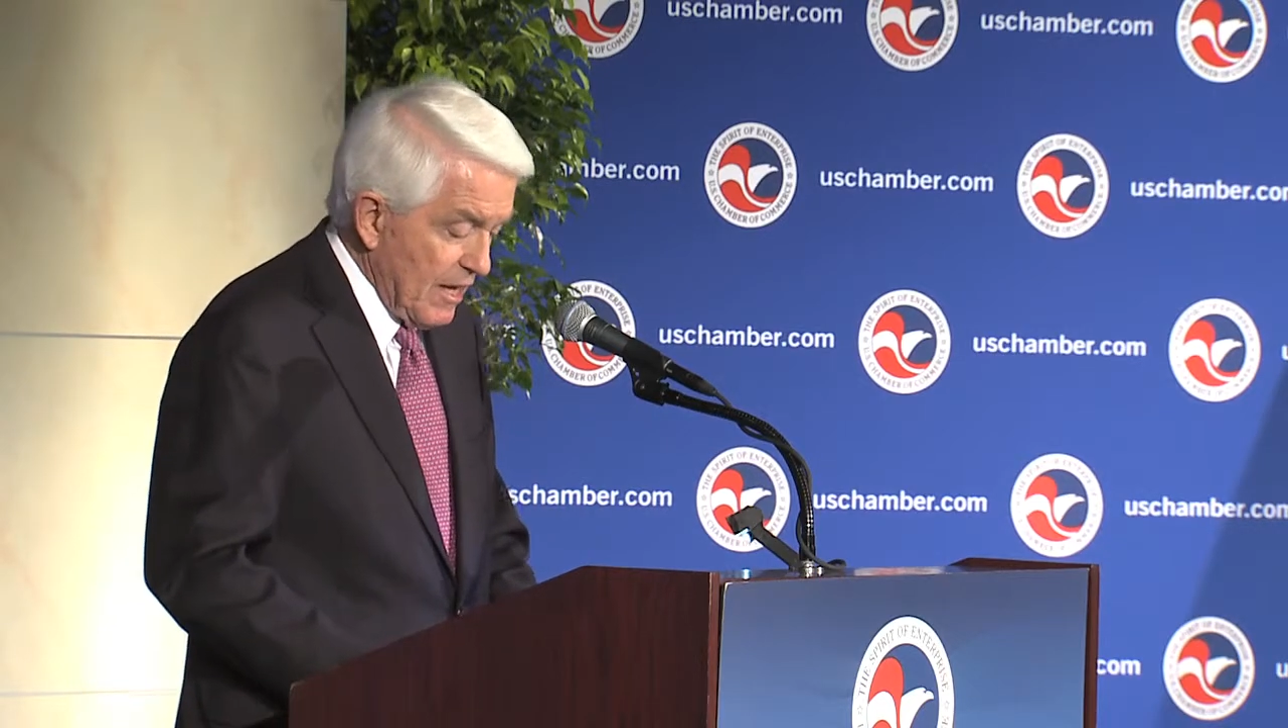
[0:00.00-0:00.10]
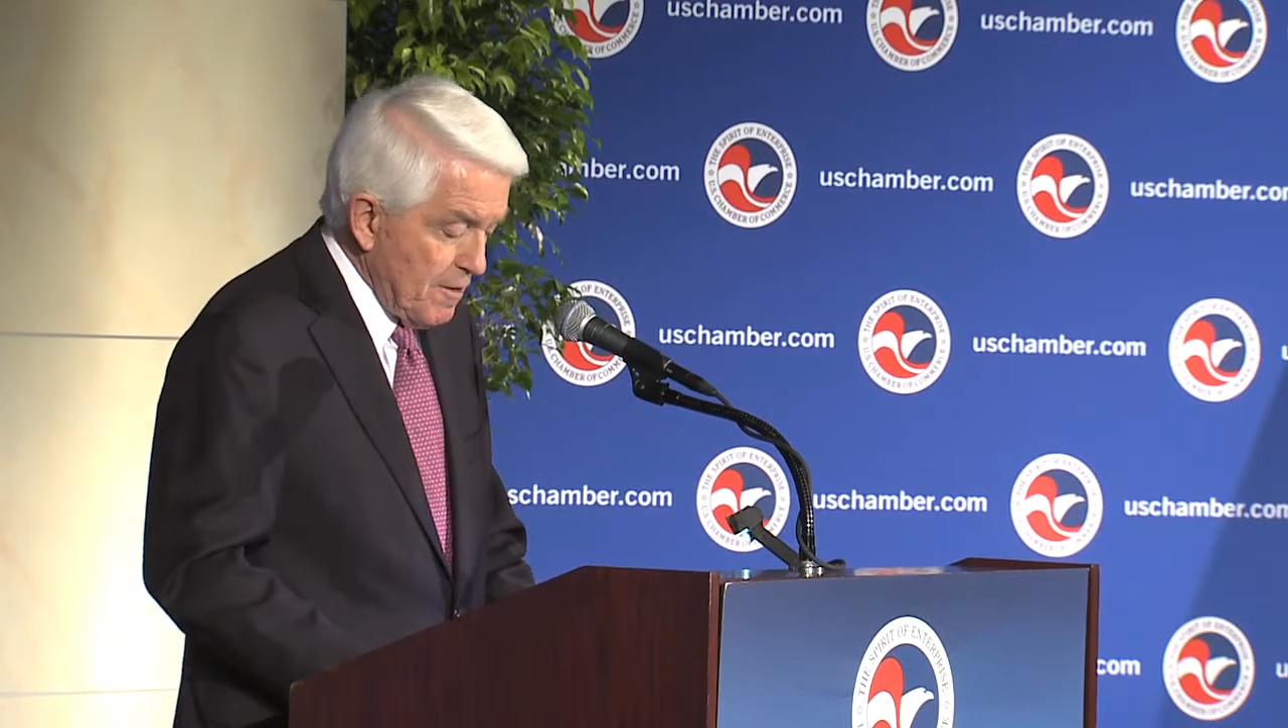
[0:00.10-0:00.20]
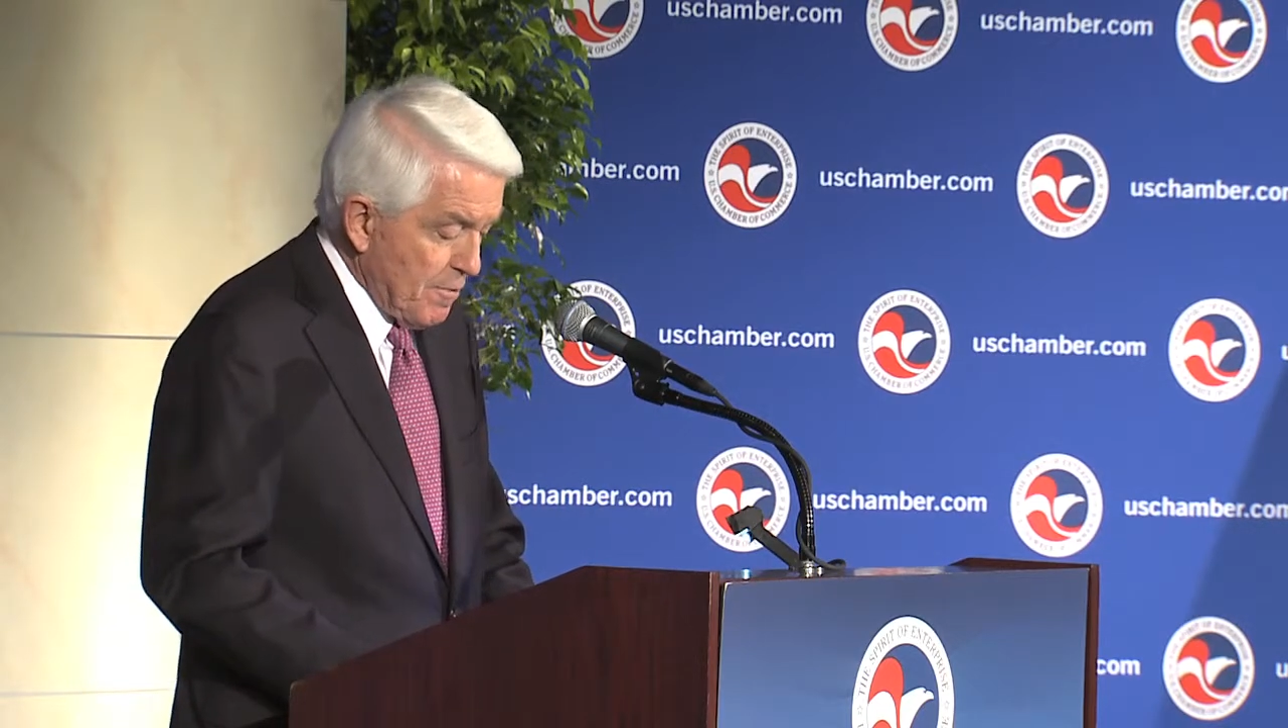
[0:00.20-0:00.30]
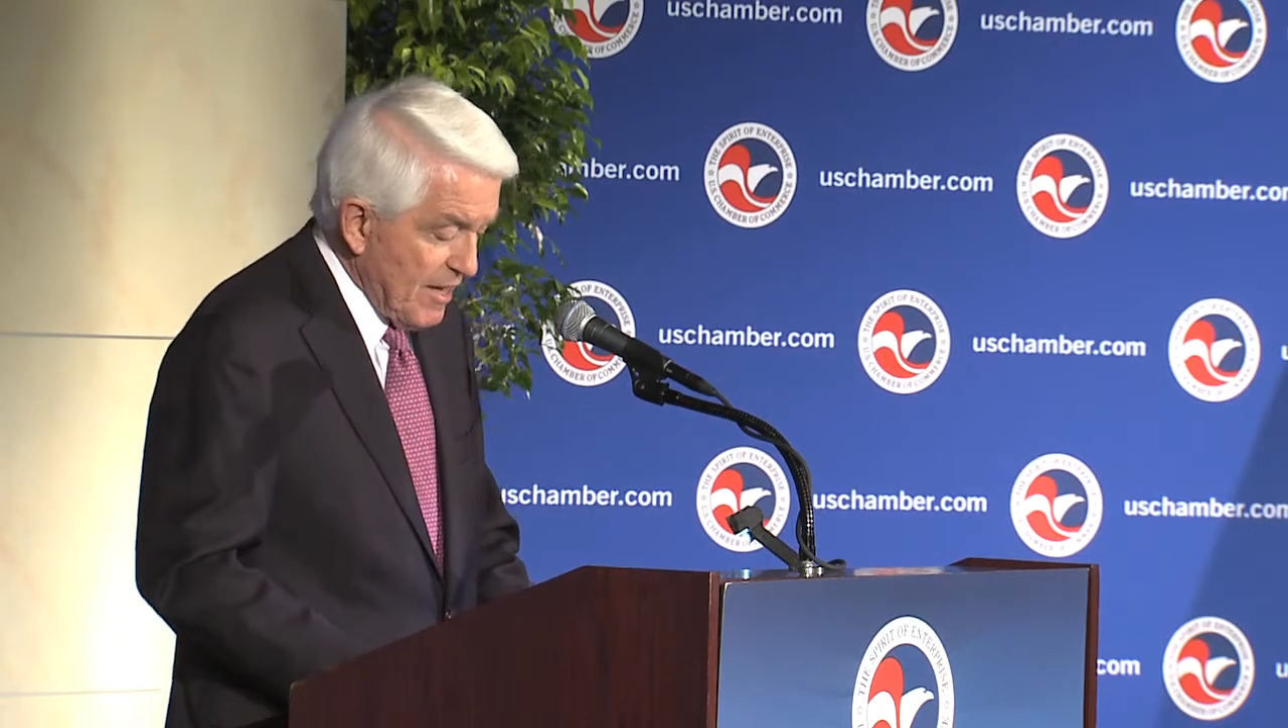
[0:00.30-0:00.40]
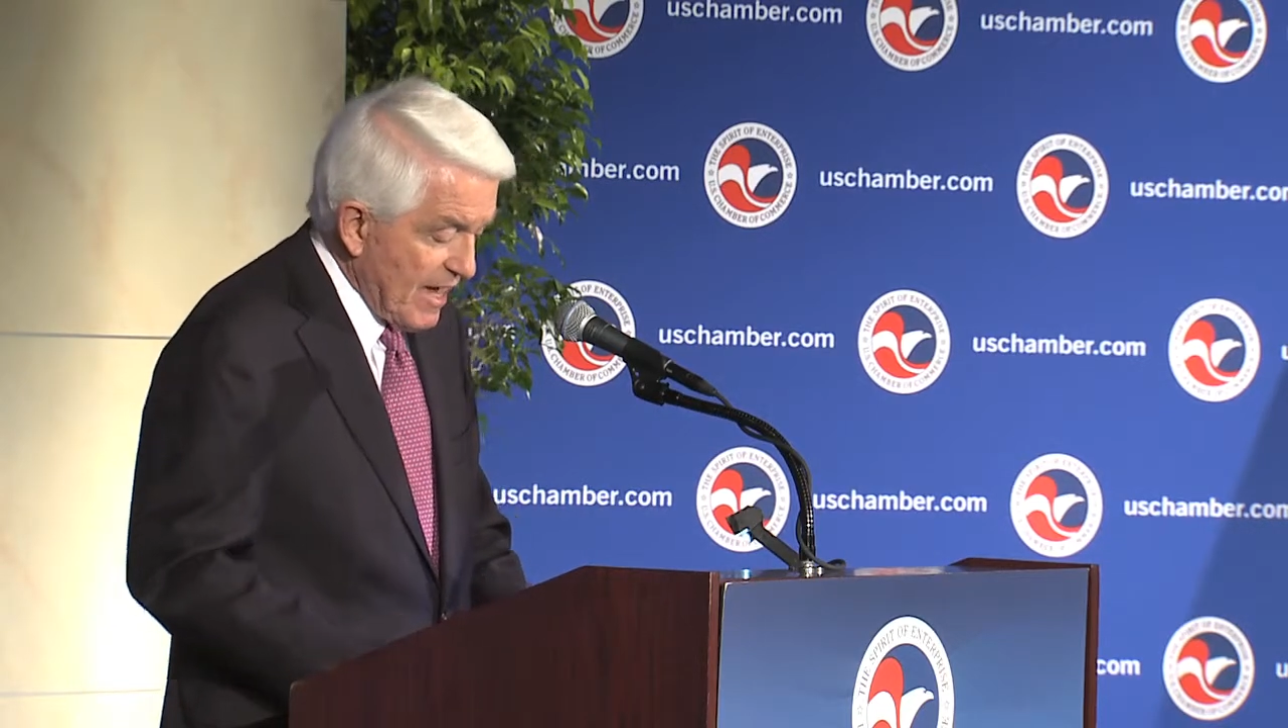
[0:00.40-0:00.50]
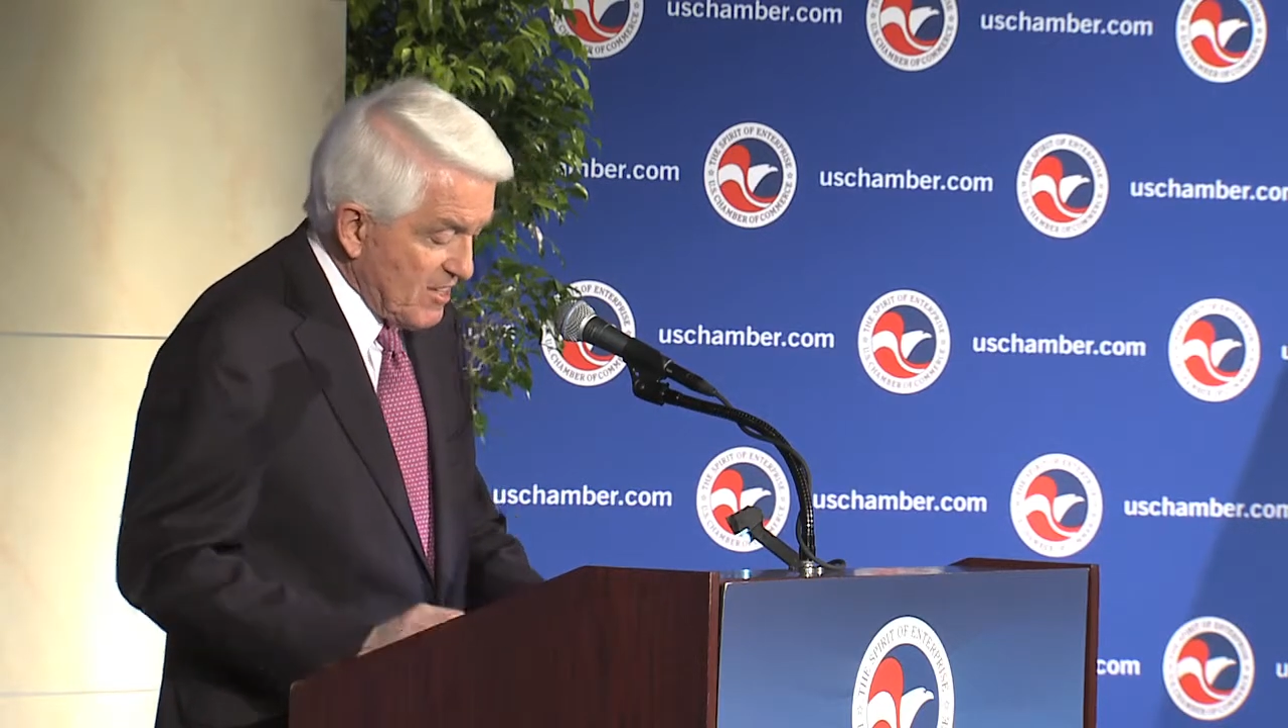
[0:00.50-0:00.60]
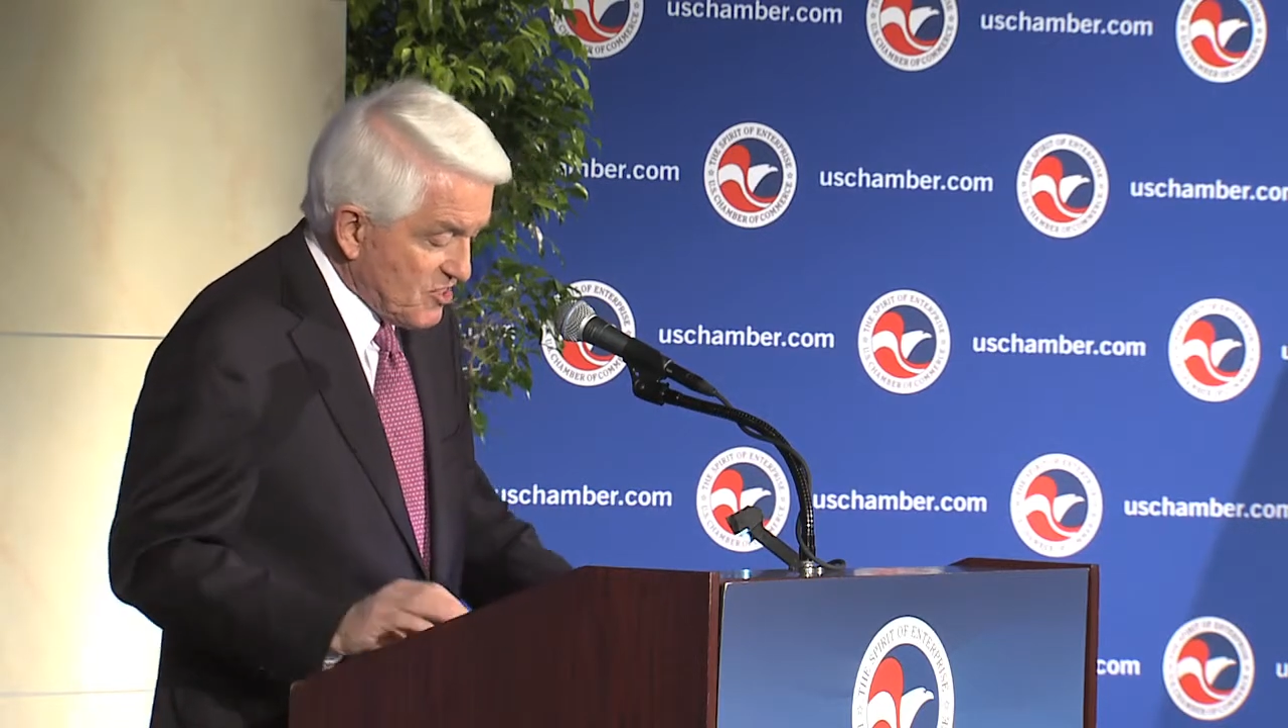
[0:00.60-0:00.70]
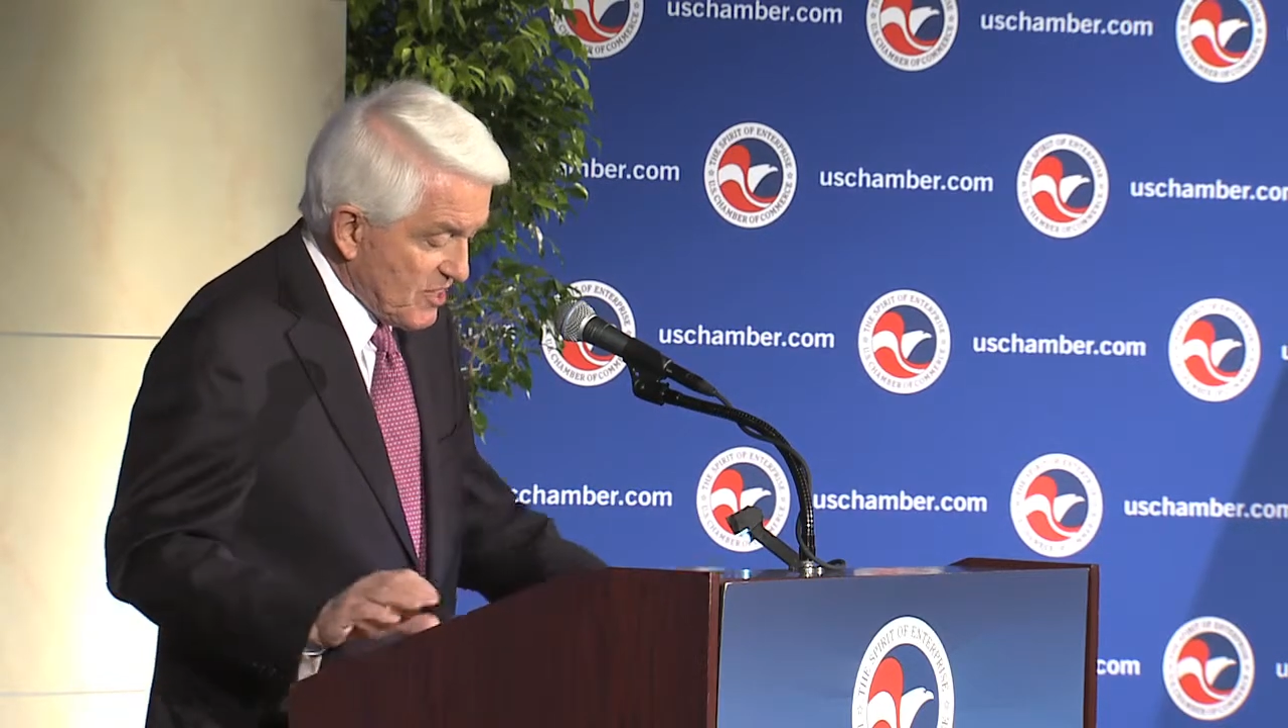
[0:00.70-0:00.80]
EPA